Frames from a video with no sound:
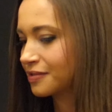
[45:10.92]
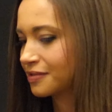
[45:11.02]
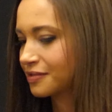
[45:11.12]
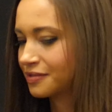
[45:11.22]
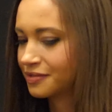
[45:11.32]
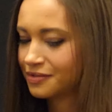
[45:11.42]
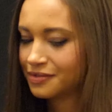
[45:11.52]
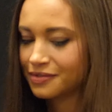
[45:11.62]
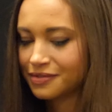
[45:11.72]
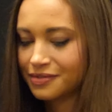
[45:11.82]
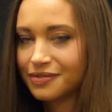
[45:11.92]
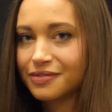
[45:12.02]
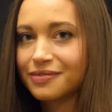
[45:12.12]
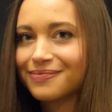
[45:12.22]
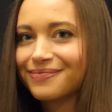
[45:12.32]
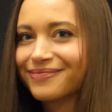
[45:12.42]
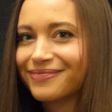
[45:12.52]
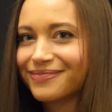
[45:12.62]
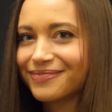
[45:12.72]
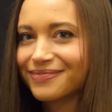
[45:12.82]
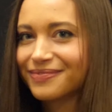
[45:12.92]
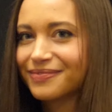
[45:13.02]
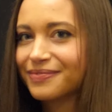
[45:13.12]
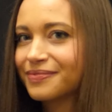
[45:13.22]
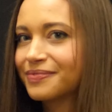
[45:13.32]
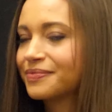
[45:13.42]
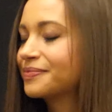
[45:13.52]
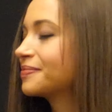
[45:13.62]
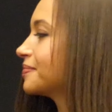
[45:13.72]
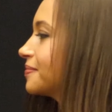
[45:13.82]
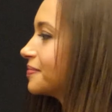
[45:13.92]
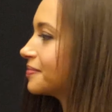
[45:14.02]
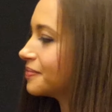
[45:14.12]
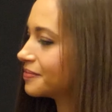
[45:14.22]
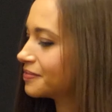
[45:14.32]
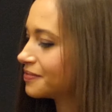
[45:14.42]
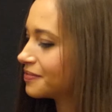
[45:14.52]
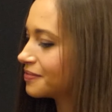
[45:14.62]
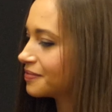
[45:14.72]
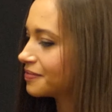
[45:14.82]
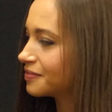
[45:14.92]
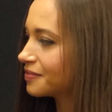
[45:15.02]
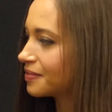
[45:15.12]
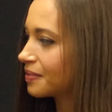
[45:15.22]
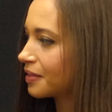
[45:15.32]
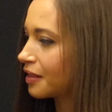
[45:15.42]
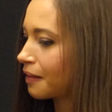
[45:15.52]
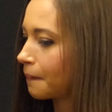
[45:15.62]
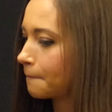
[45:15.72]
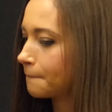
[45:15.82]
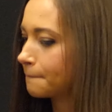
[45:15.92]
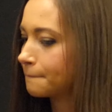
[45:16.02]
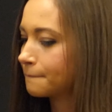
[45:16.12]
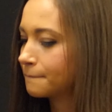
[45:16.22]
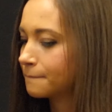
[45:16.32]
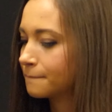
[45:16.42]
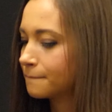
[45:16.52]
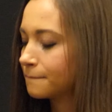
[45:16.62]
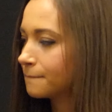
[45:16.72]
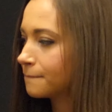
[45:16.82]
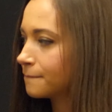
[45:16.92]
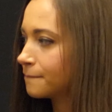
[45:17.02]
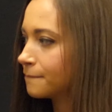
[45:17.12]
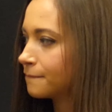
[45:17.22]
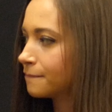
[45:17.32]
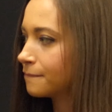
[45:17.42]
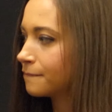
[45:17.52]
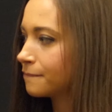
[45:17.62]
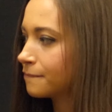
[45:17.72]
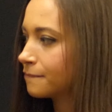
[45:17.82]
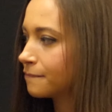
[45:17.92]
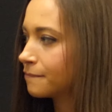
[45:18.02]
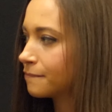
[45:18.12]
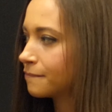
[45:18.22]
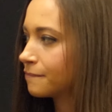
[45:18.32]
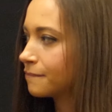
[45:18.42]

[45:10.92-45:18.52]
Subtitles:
[no speech]